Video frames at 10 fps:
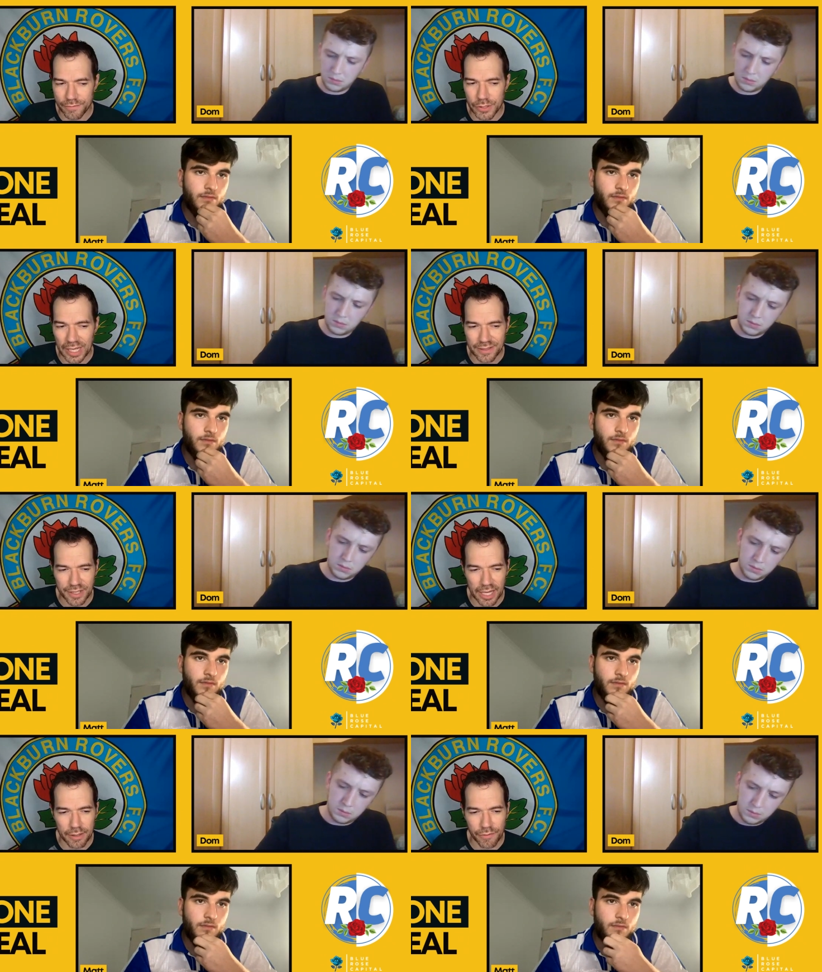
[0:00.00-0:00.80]
Speaker 1: Have you
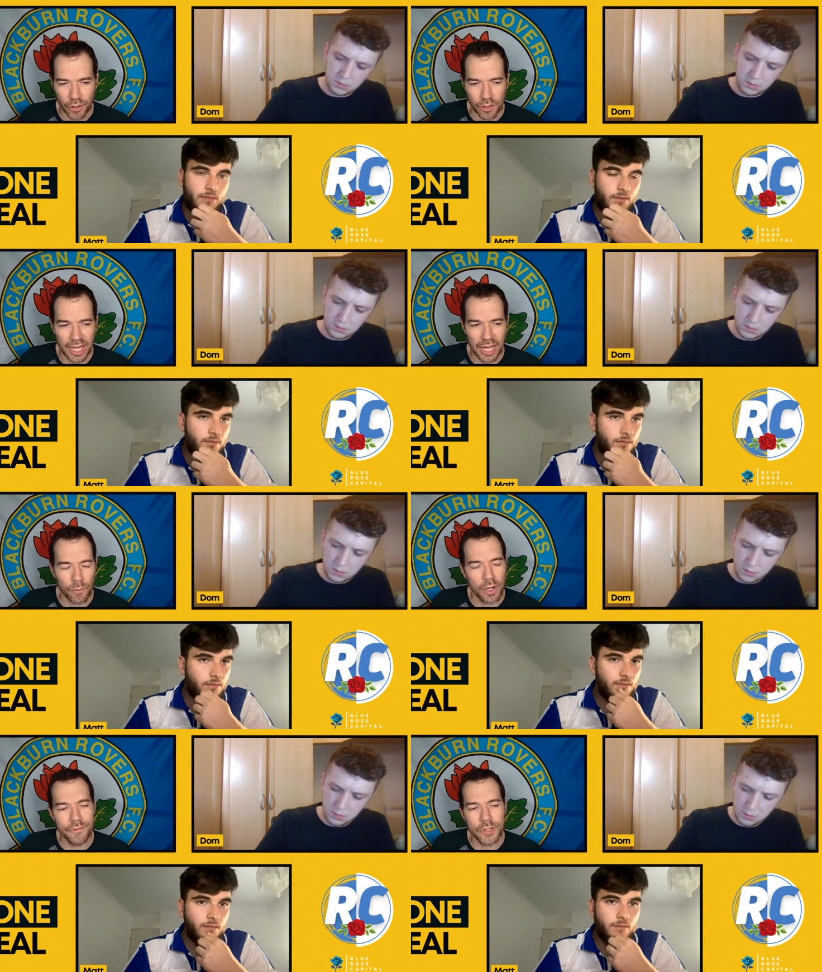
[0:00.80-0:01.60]
guys kind of heard
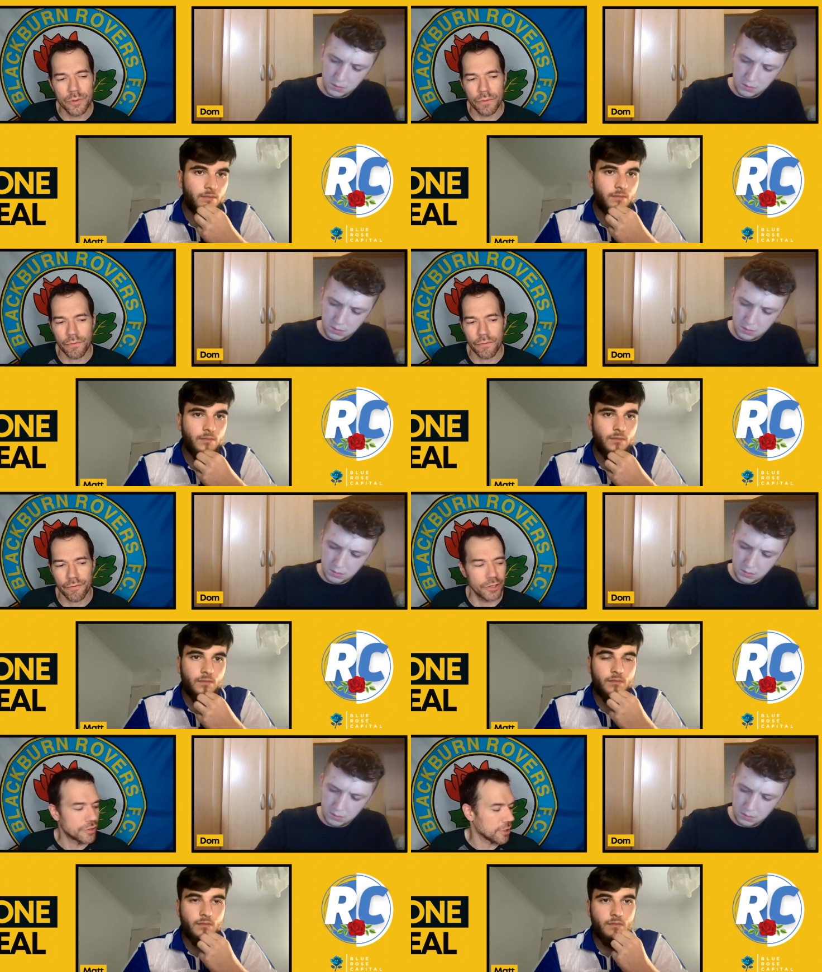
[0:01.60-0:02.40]
that? What have you
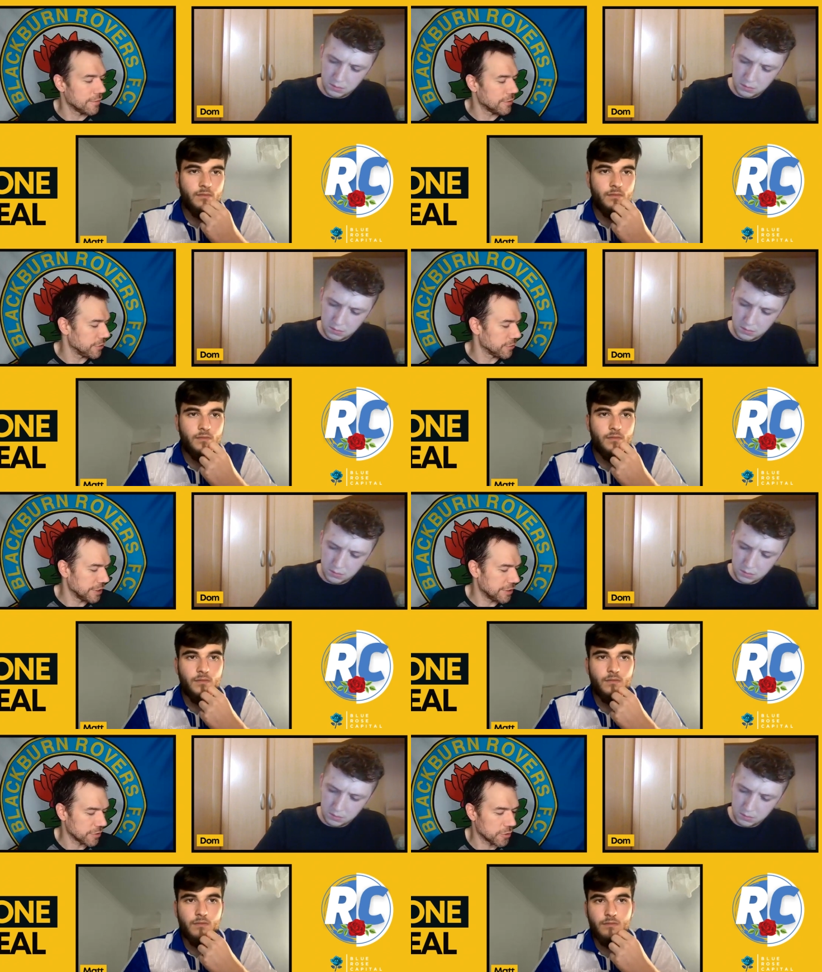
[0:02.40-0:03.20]
discovered in your
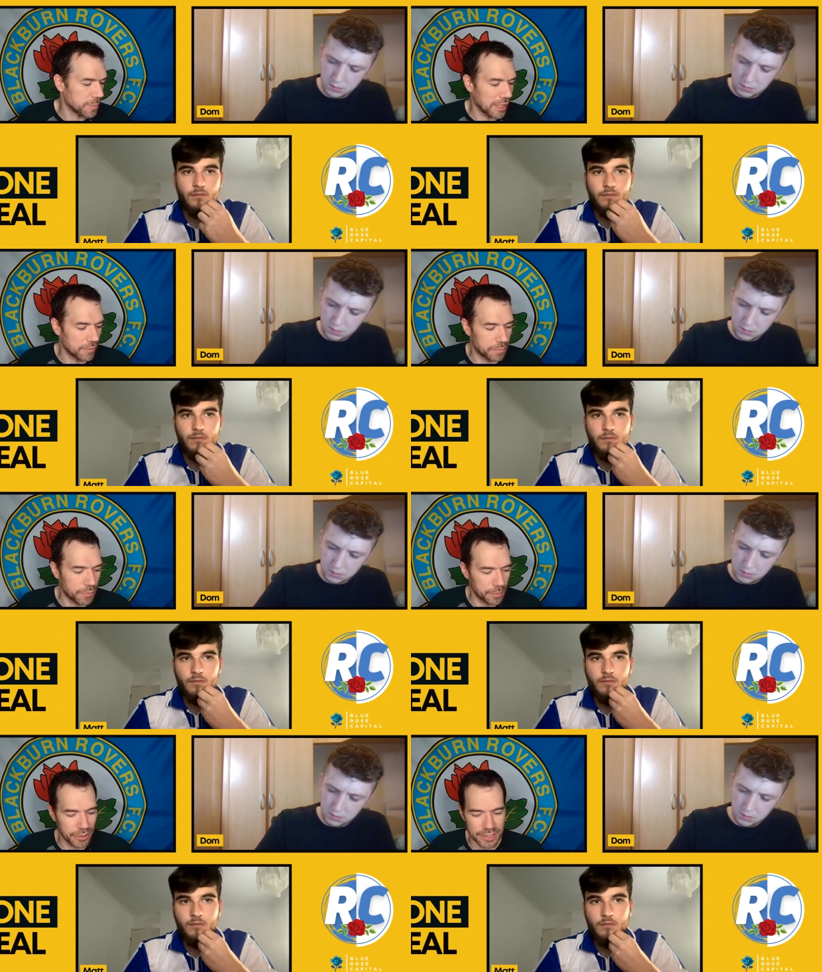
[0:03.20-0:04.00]
research about
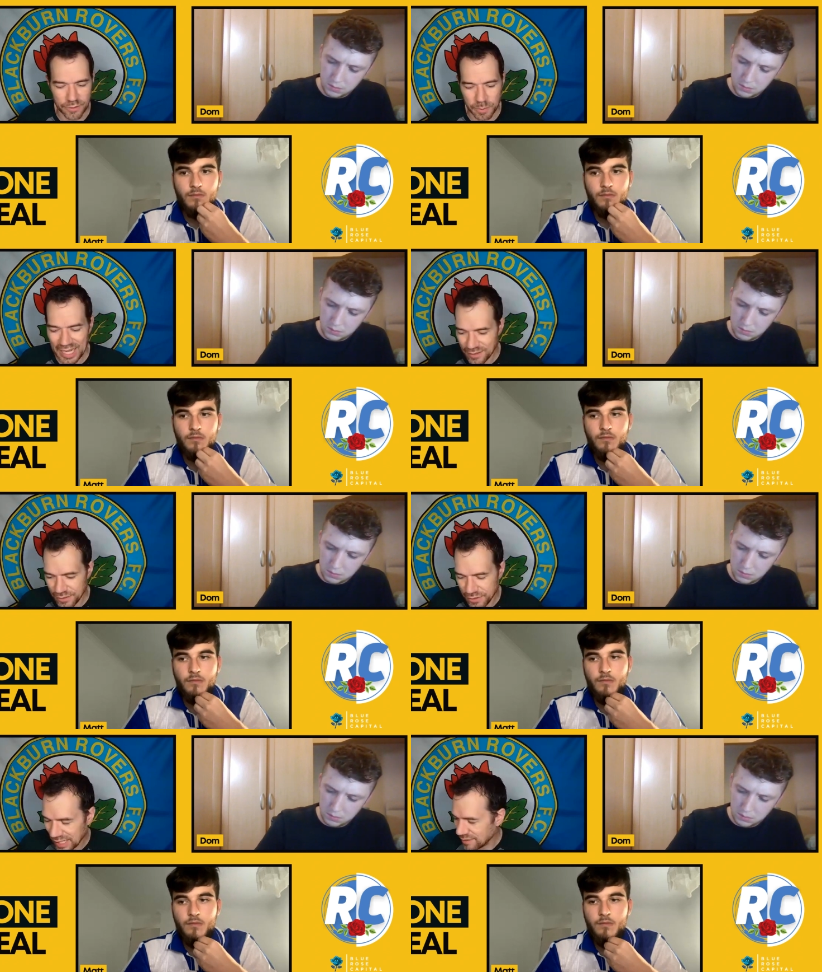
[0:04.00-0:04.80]
Brittain's
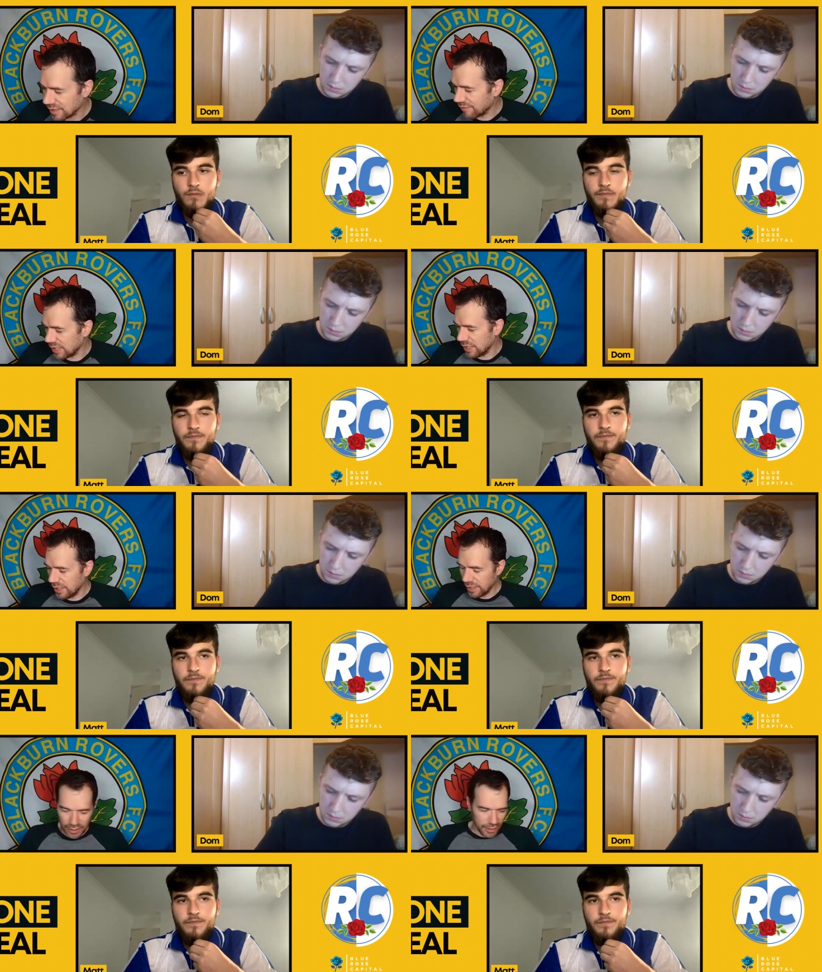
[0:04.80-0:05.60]
passing? Do you guys have
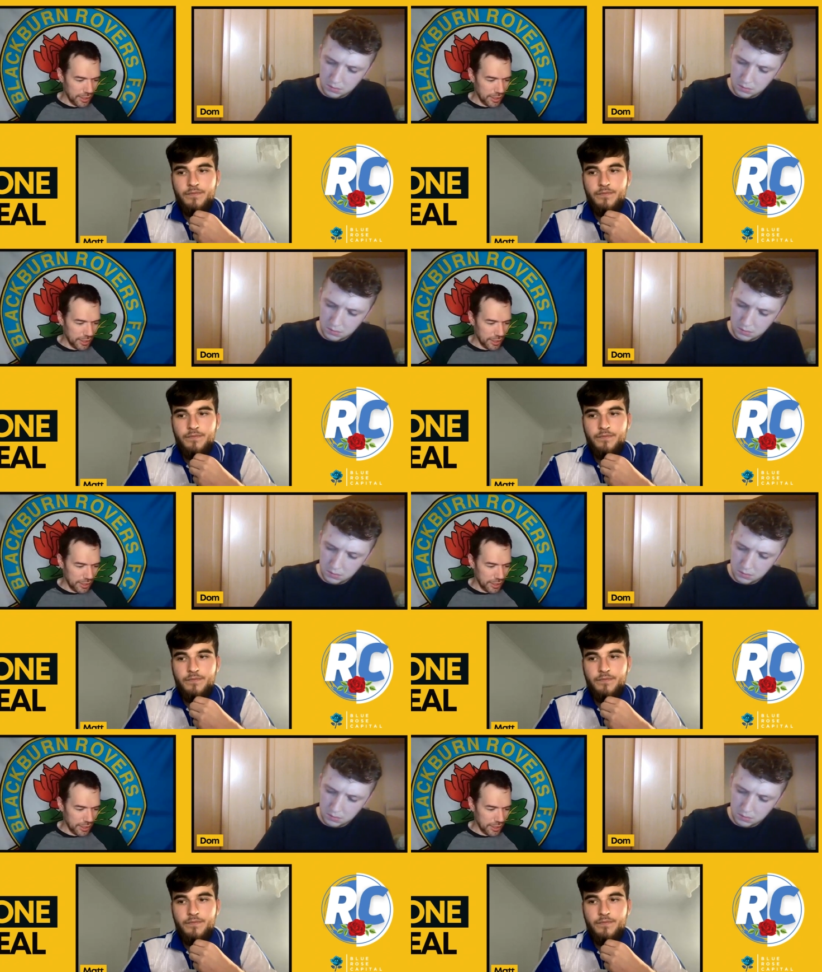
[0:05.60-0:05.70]
any